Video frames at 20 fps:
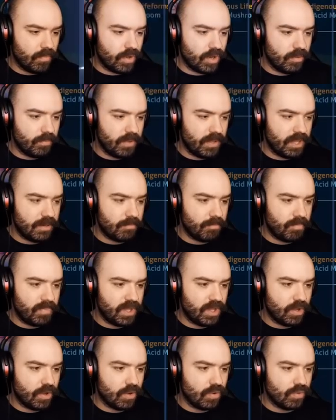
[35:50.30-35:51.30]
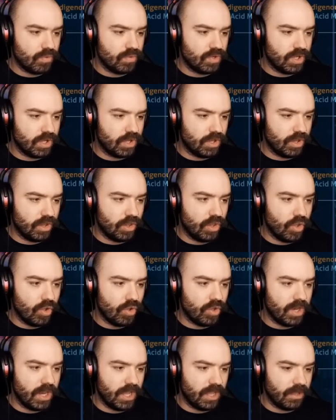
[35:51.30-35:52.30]
we're gonna be in big old
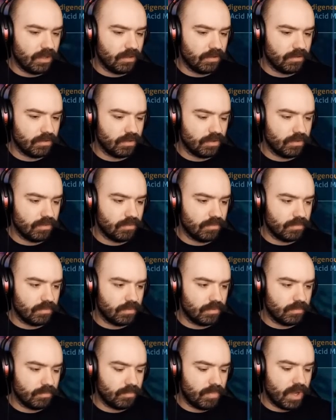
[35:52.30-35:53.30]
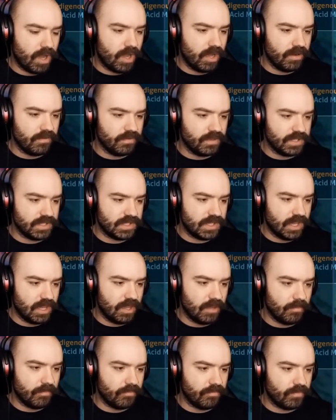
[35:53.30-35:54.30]
learning part of this
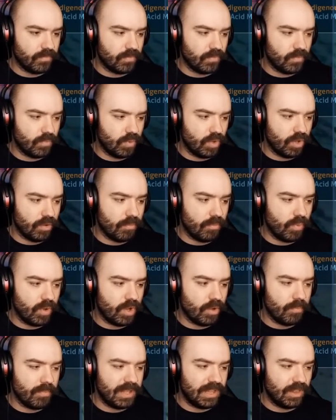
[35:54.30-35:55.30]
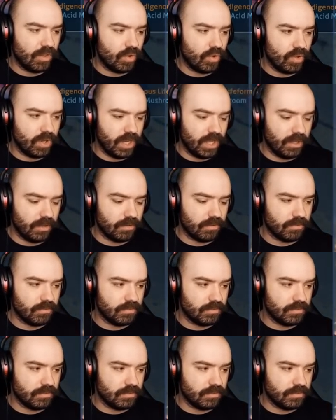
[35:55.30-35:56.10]
game. We're going we're gonna be learning.